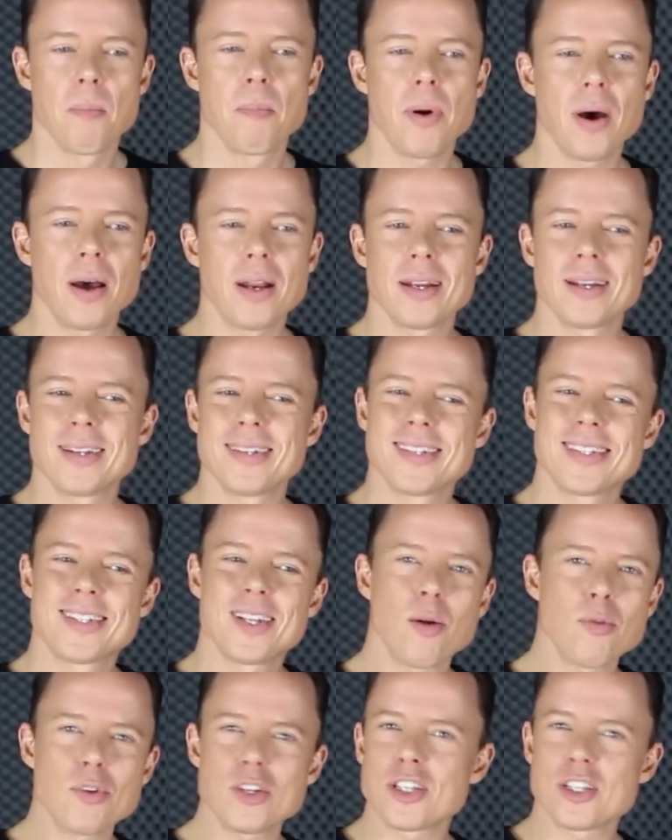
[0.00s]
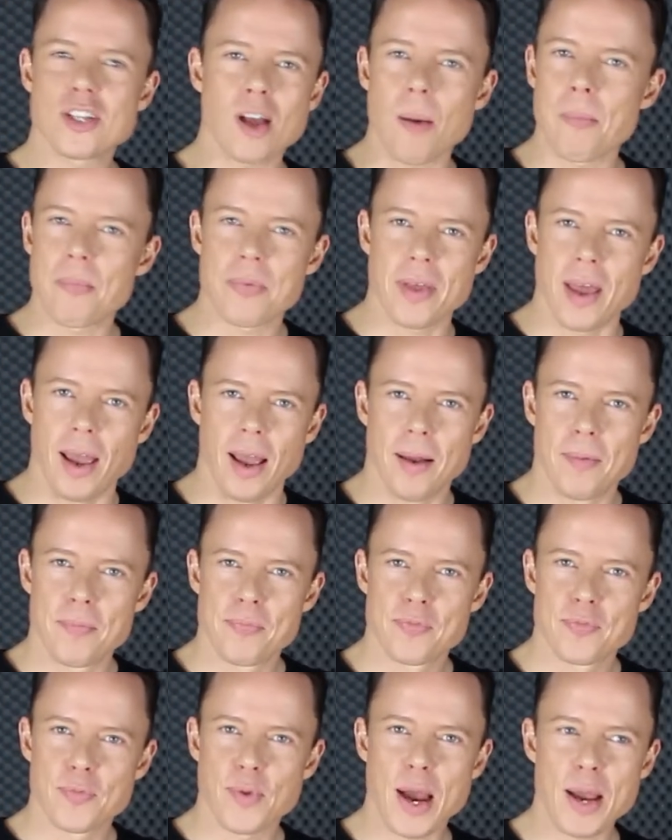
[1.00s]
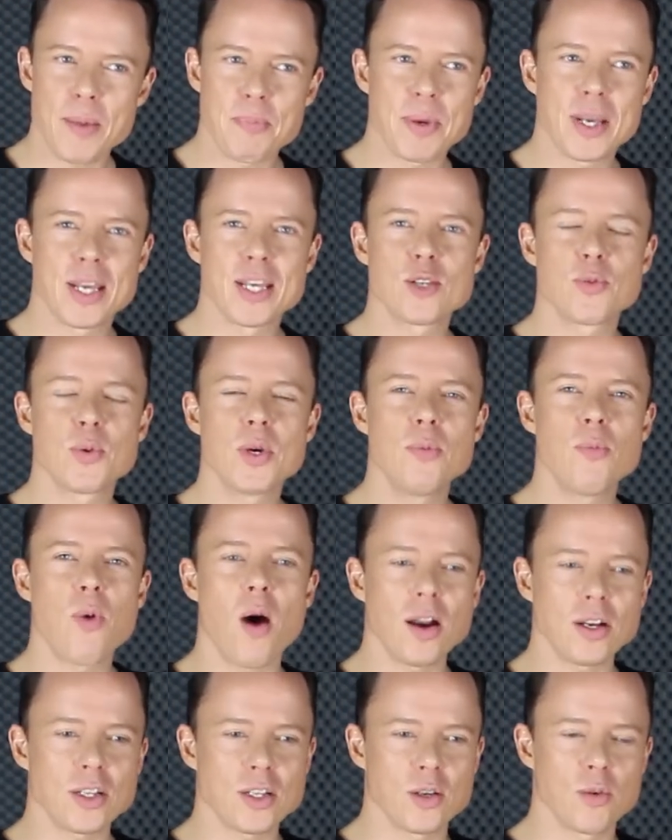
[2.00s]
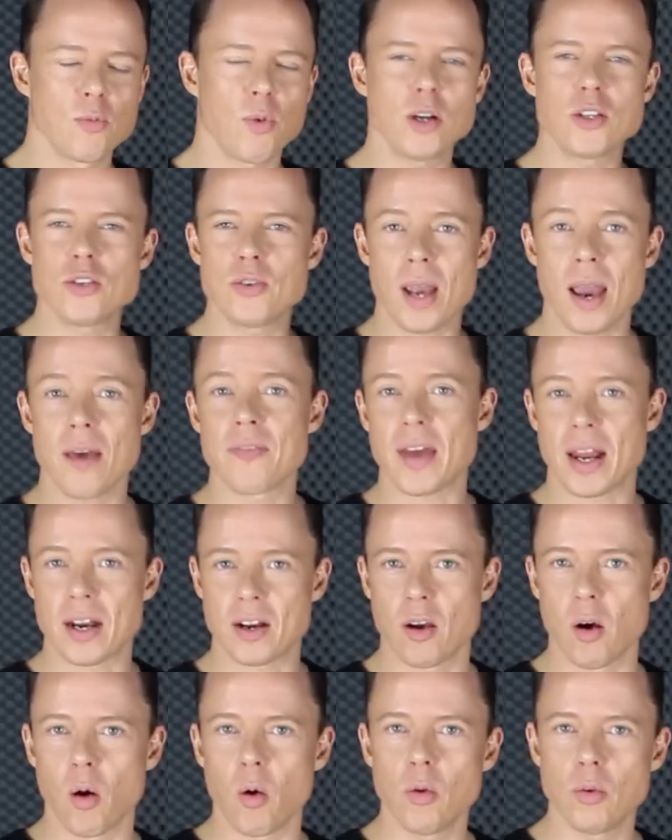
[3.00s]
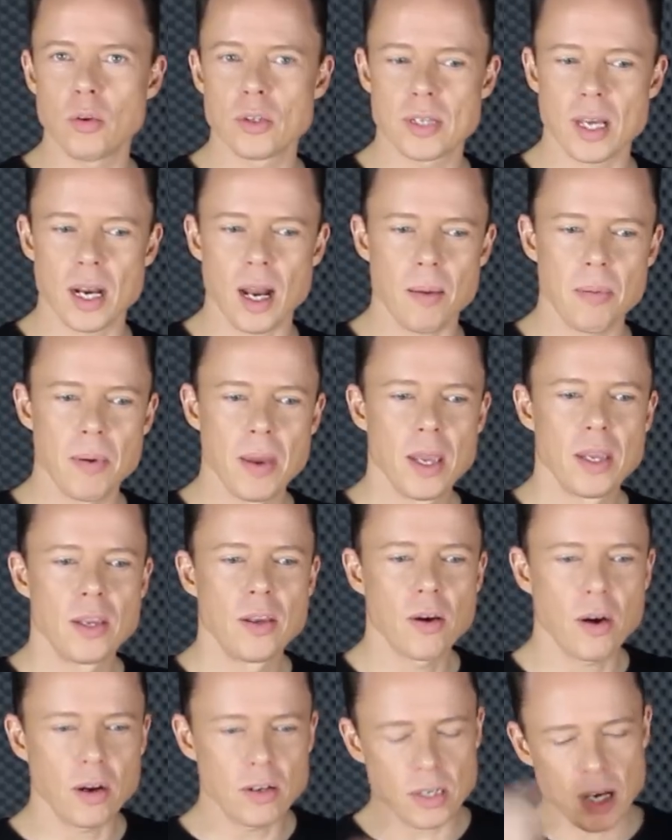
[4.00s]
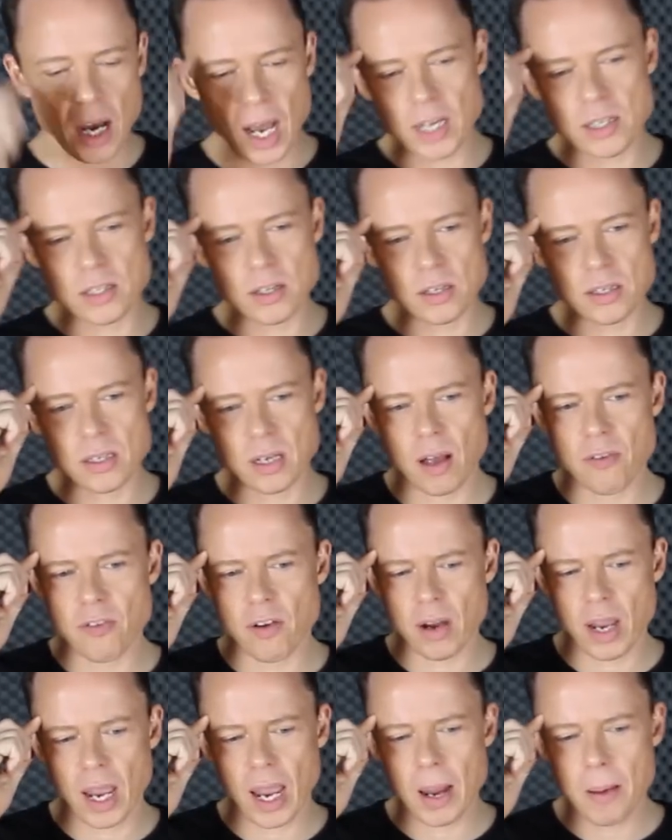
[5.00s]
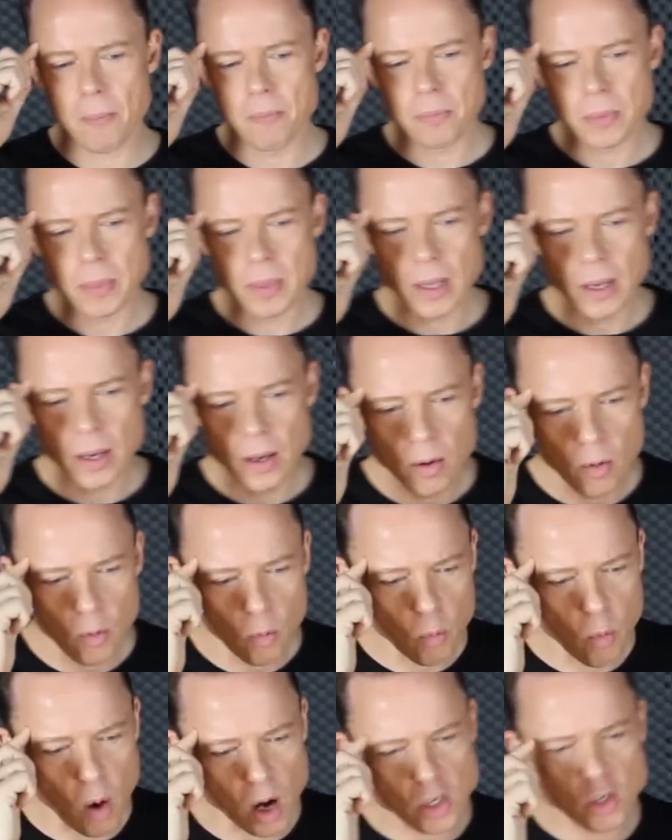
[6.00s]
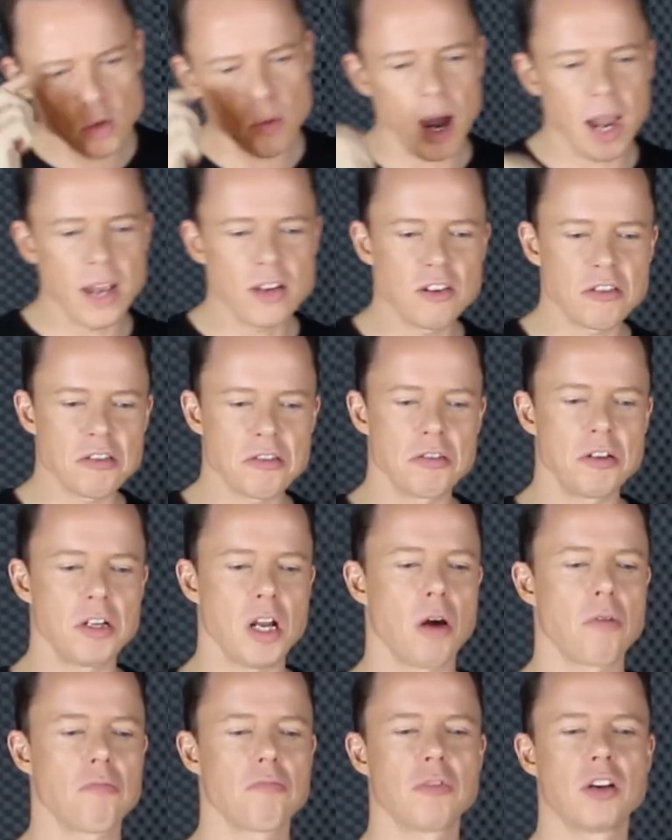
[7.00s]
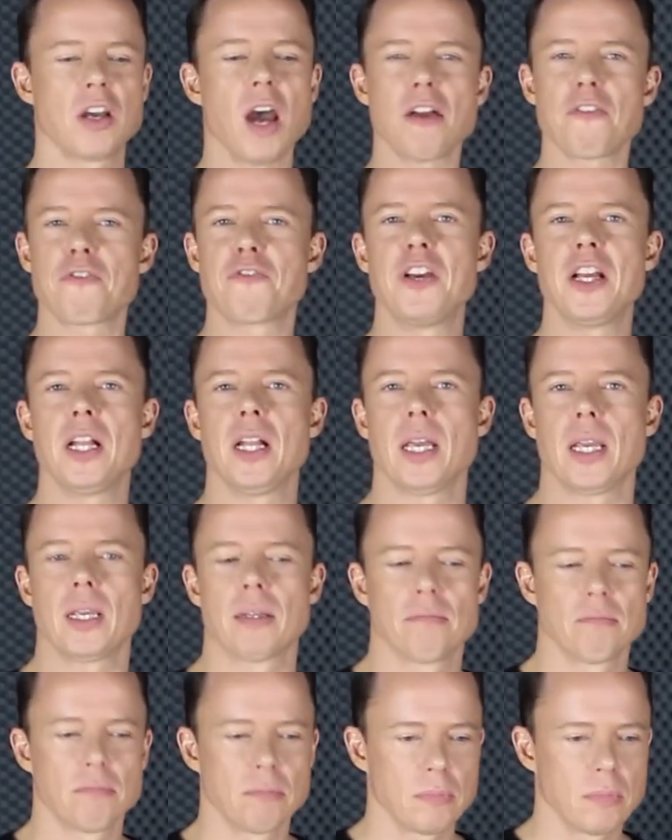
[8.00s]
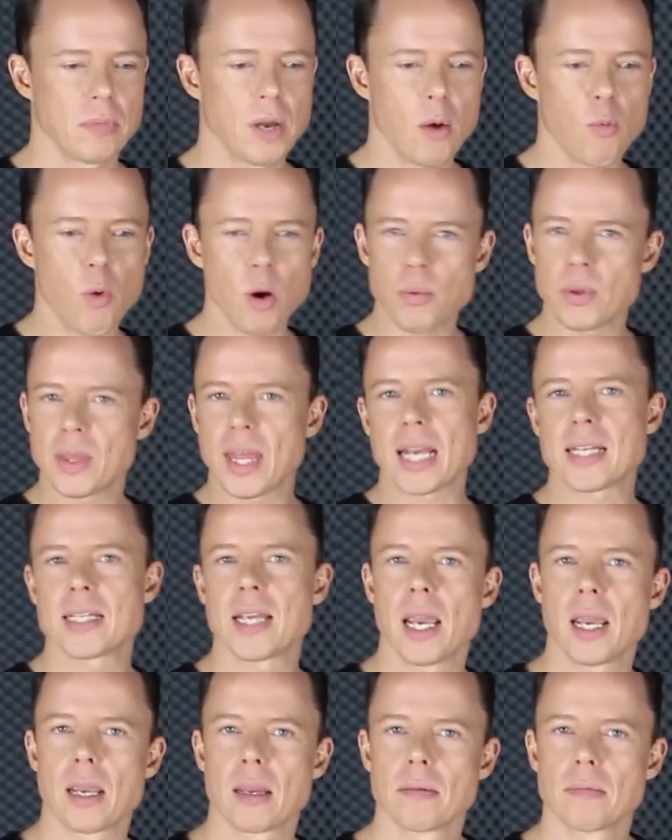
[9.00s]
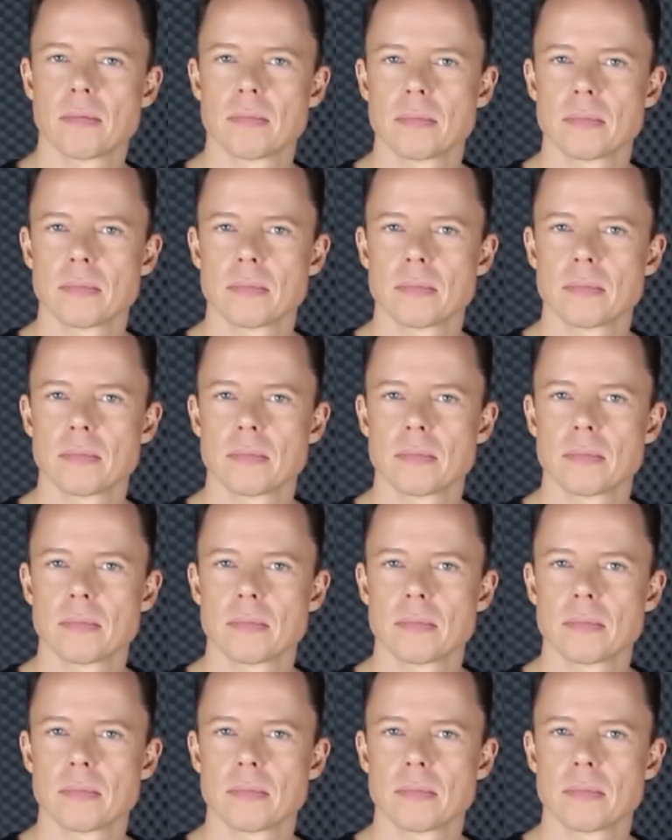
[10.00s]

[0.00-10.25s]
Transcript: But don't stop there, right? Because we want to, once you have that goal set up, you're going to ask yourself, okay, what do I just, you know, gut feeling, what would that take?